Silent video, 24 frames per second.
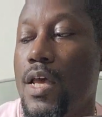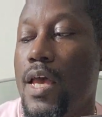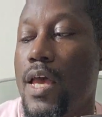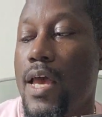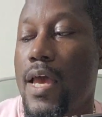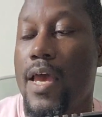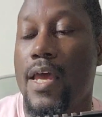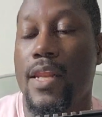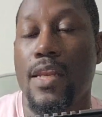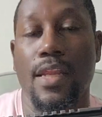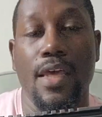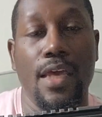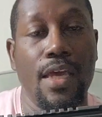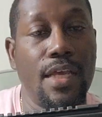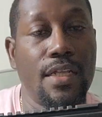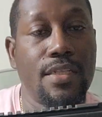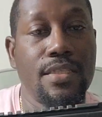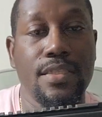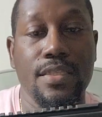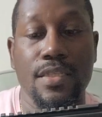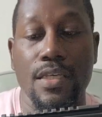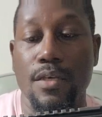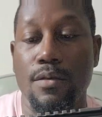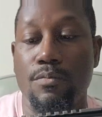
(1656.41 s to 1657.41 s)
and it
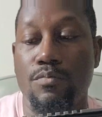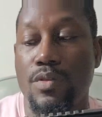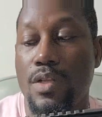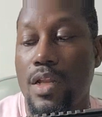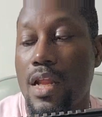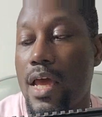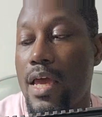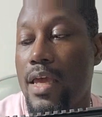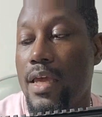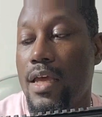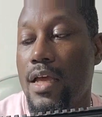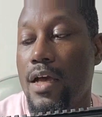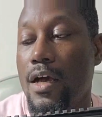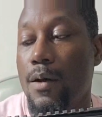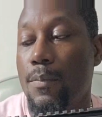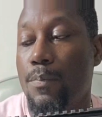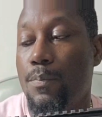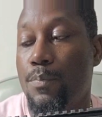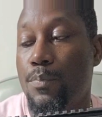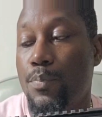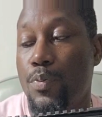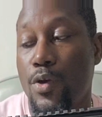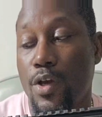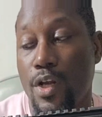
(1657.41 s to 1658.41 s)
seems like a
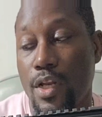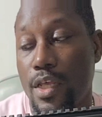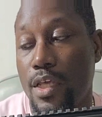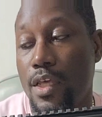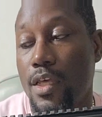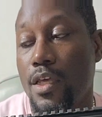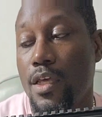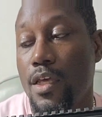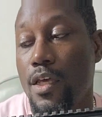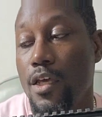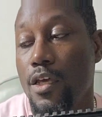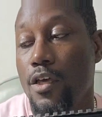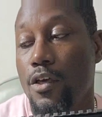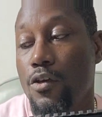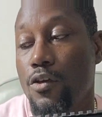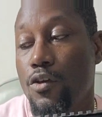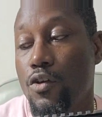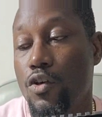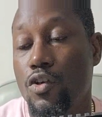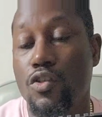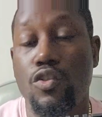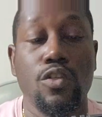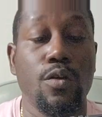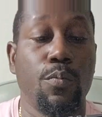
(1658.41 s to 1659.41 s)
pretty
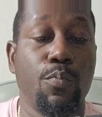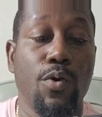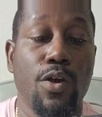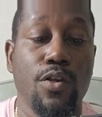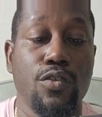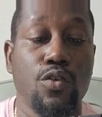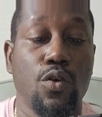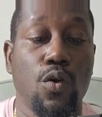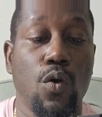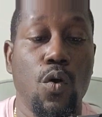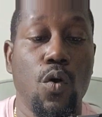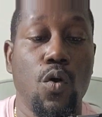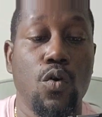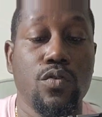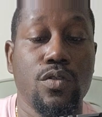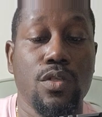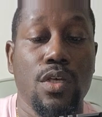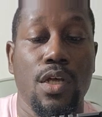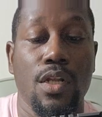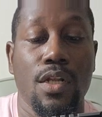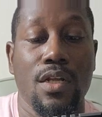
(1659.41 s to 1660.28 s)
good suppressor OS.